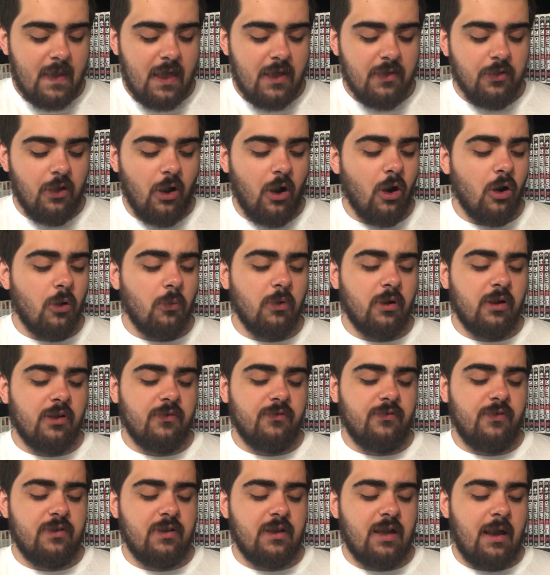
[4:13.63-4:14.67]
The artwork is
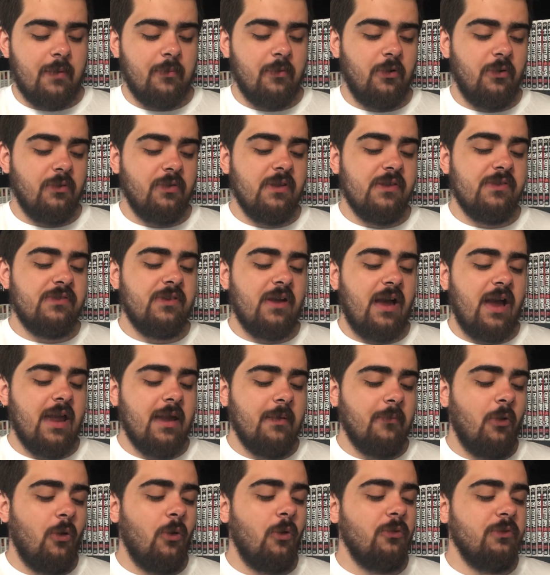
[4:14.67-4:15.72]
phenomenal. I
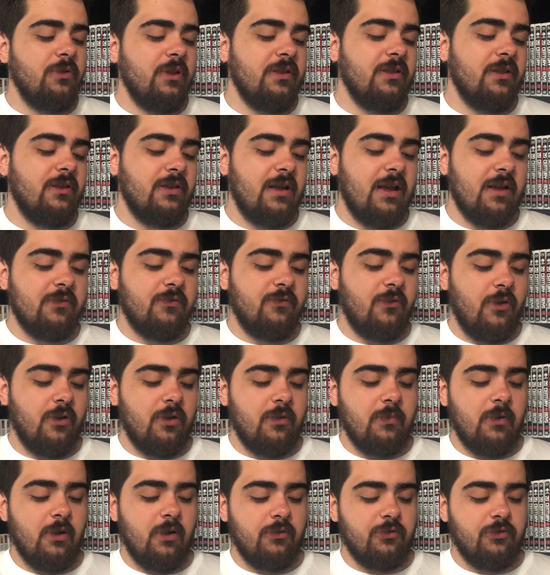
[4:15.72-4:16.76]
am holding the last
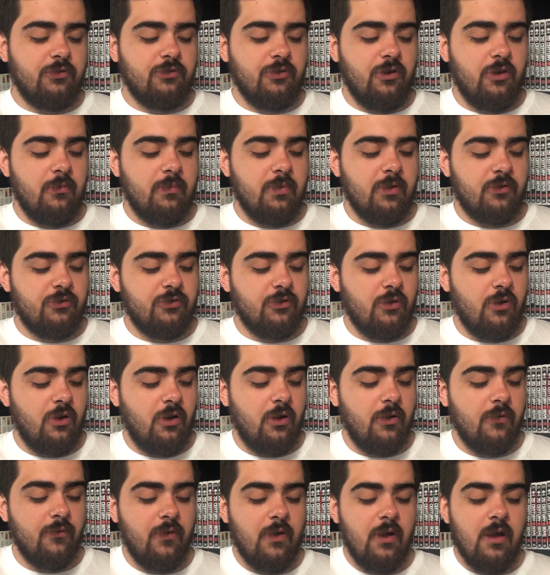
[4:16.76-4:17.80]
volume here. I'll just show you a picture
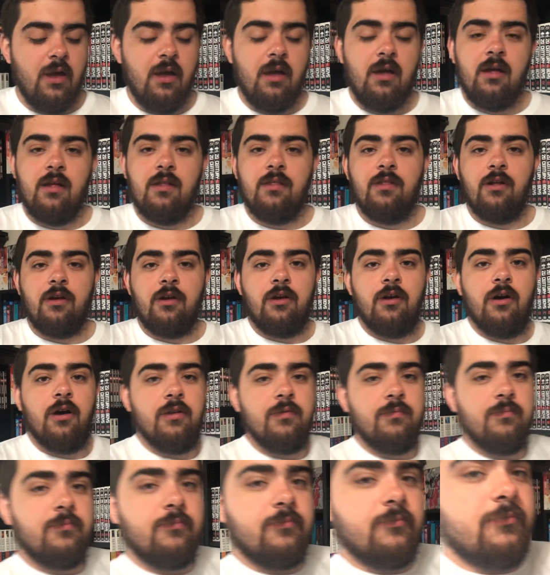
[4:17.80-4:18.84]
of the
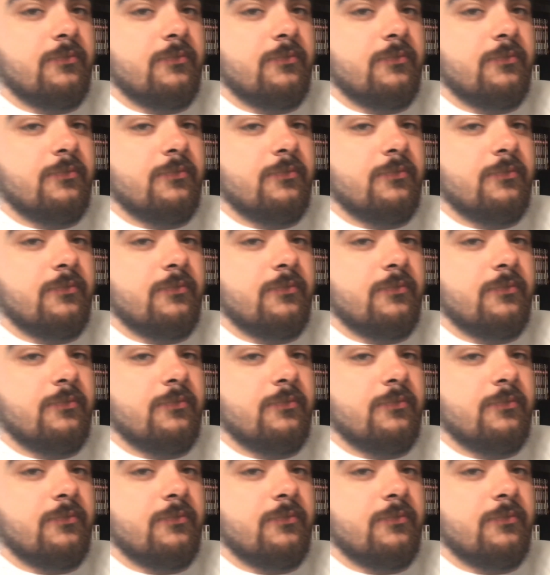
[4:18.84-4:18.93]
gun.